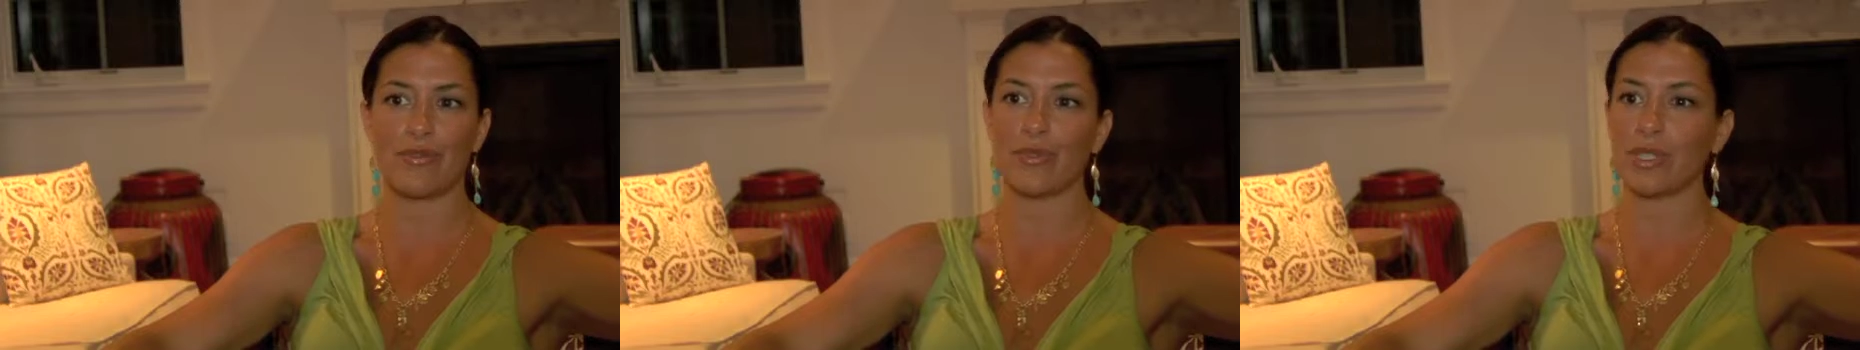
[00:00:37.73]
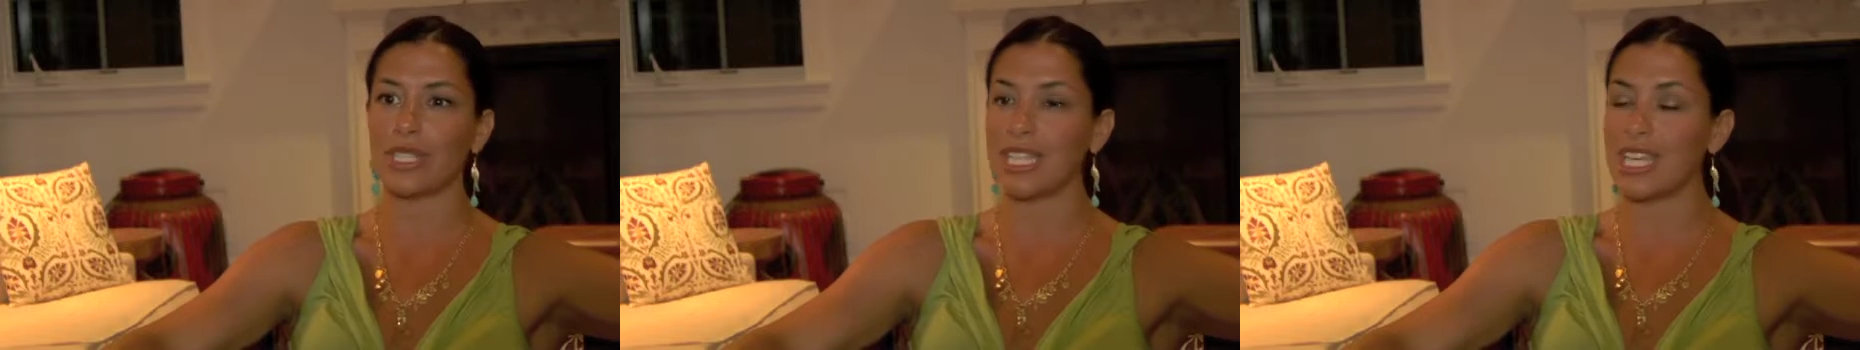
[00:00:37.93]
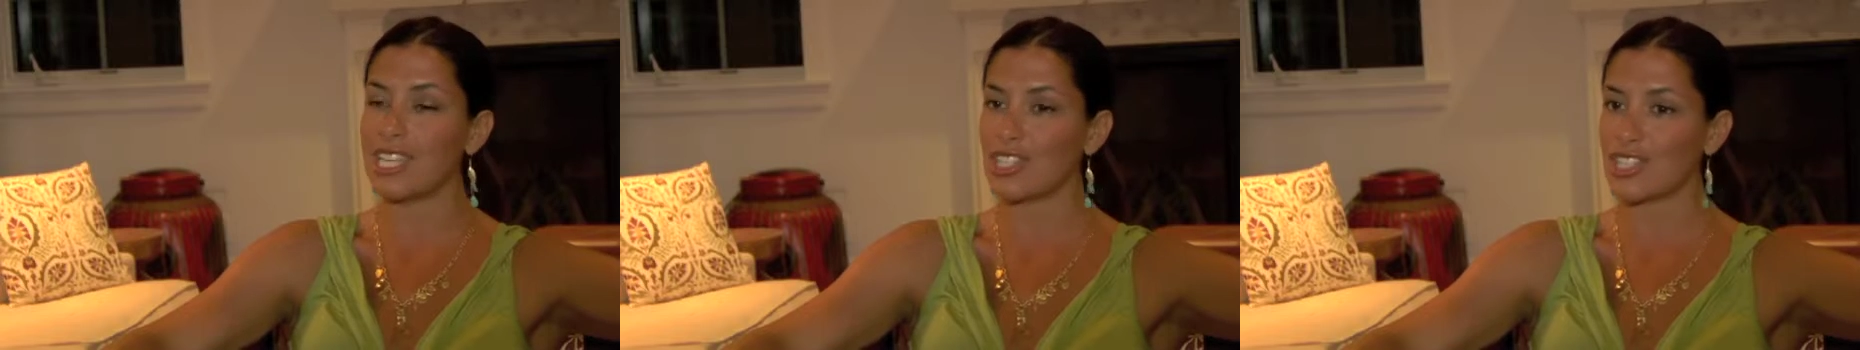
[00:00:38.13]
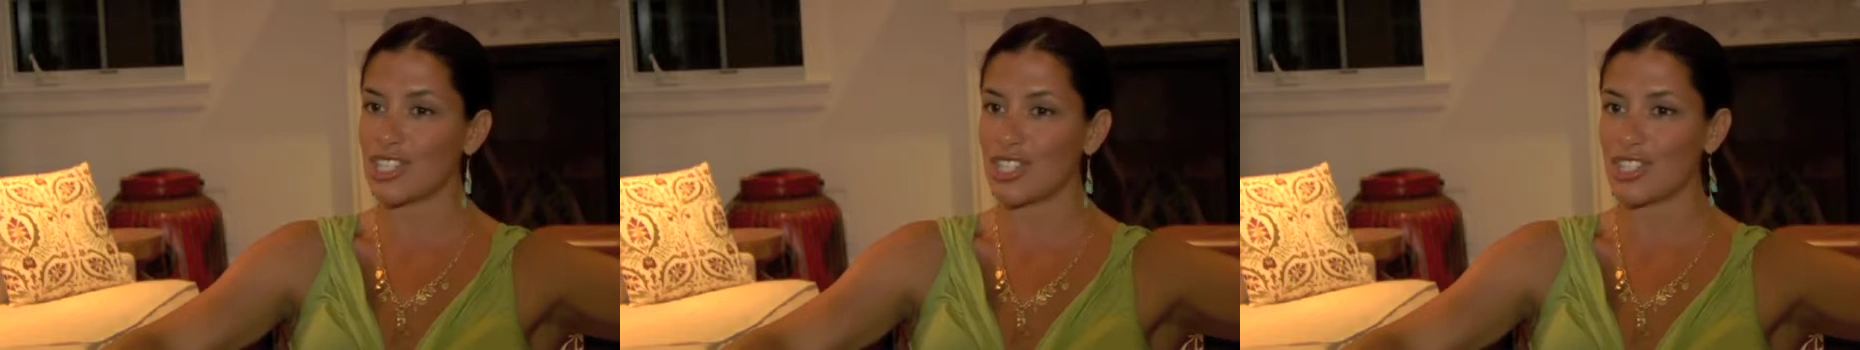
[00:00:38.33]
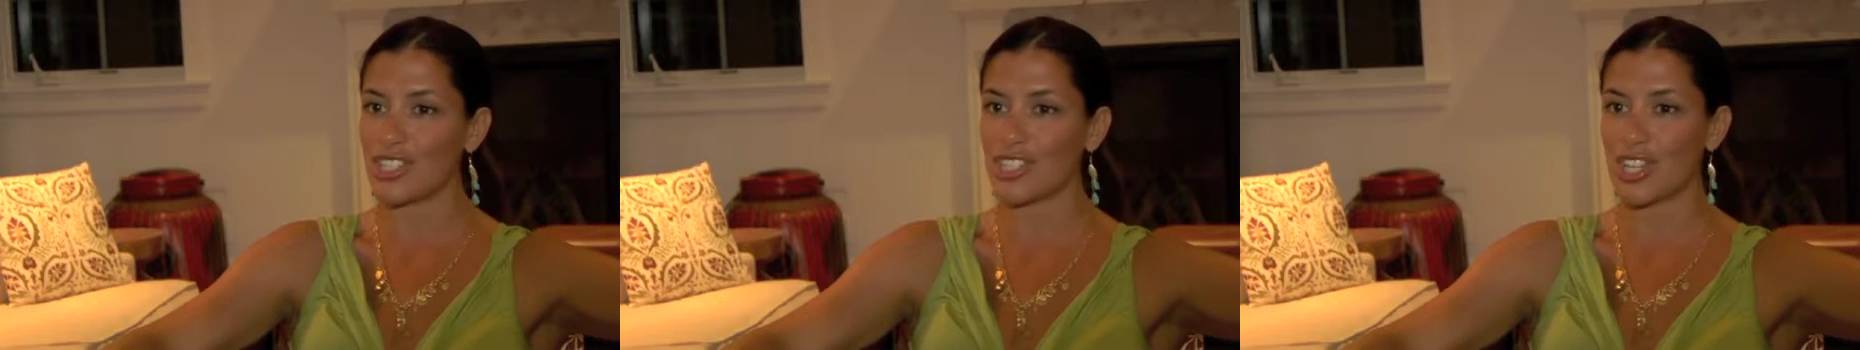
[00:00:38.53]

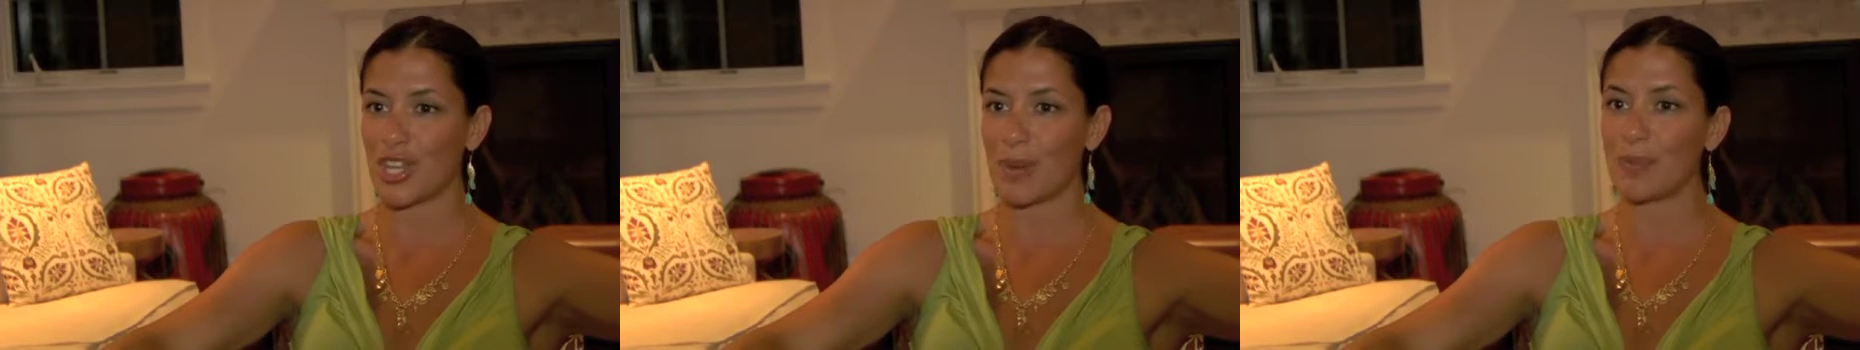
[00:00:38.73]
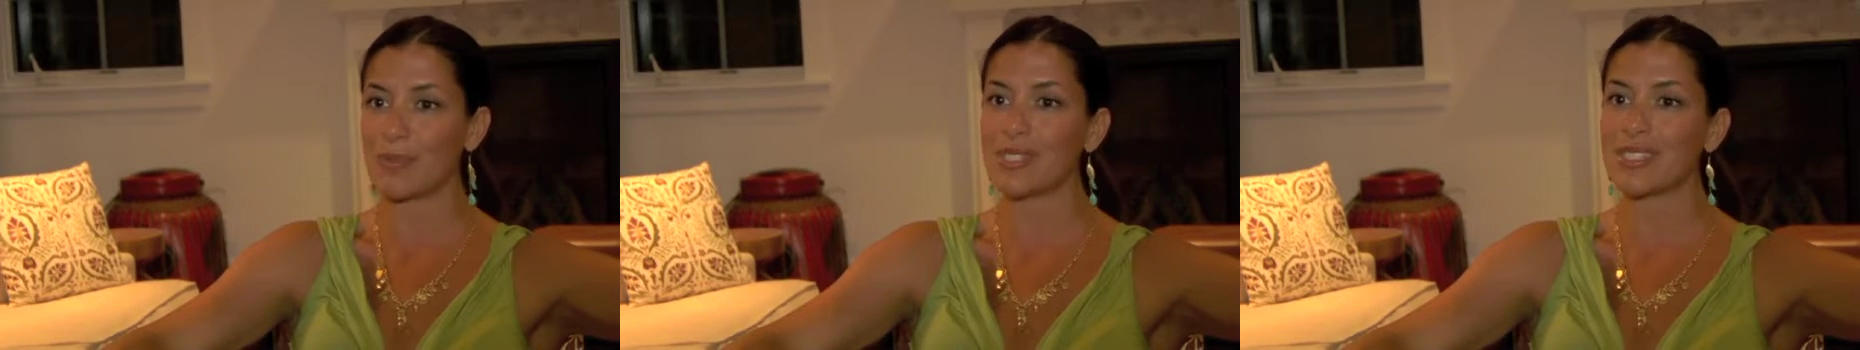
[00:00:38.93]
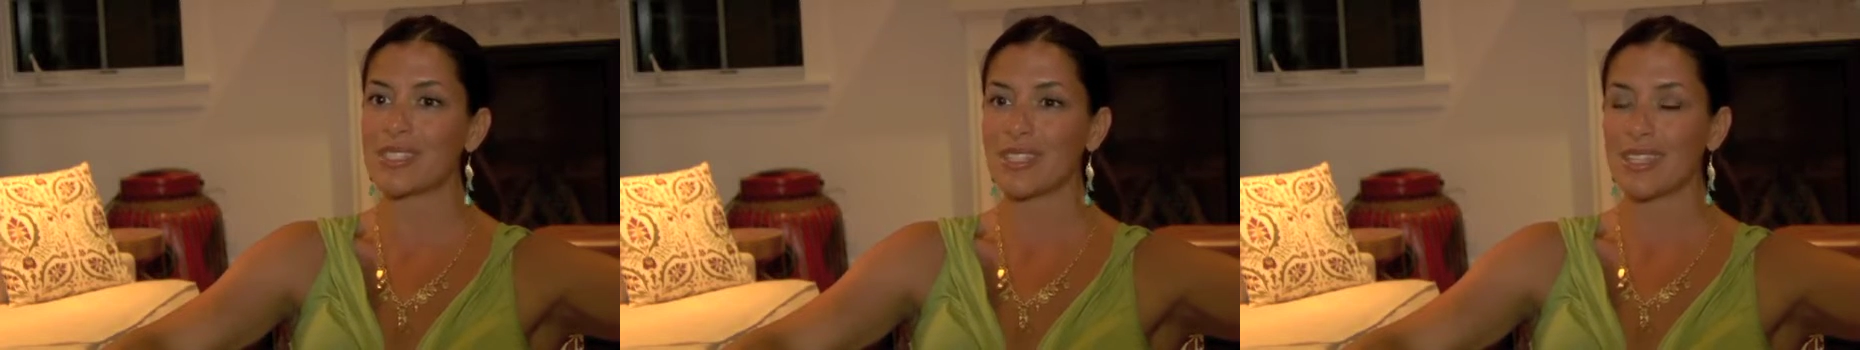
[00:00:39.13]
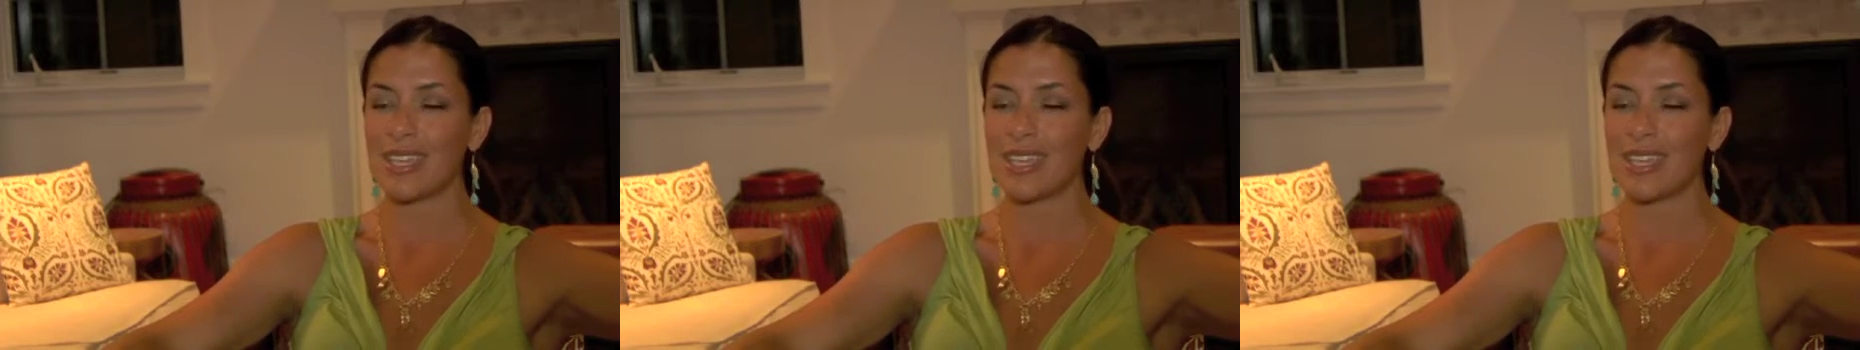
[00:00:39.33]
relationships.